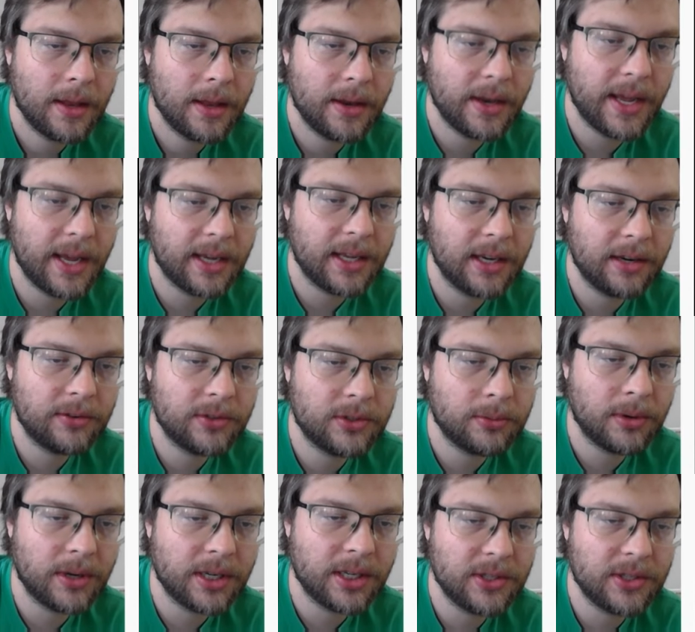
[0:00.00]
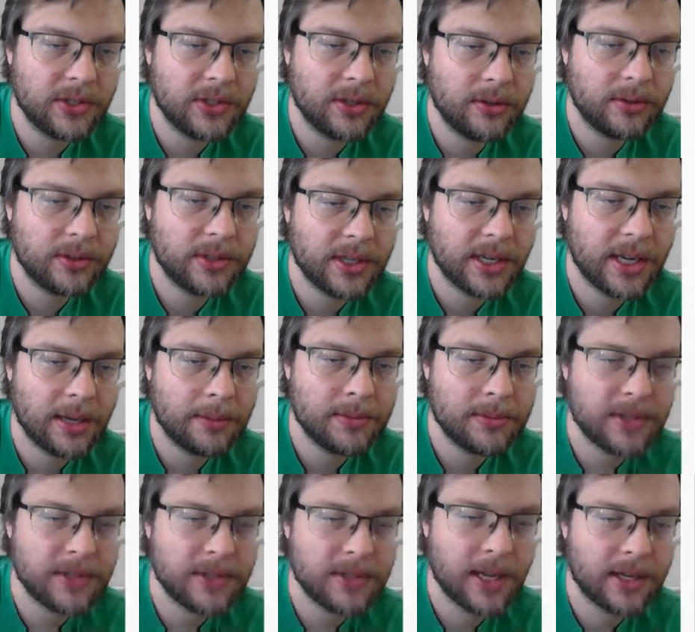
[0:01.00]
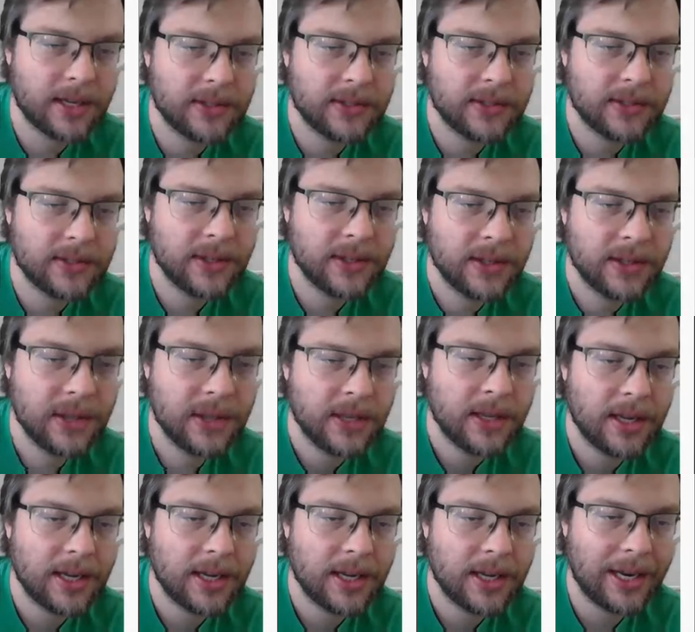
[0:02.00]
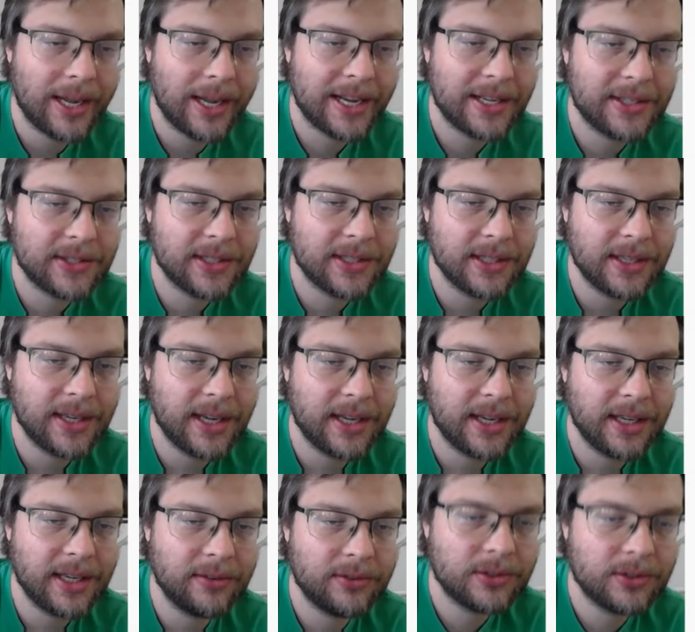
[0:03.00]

negative 22 times x, and last, negative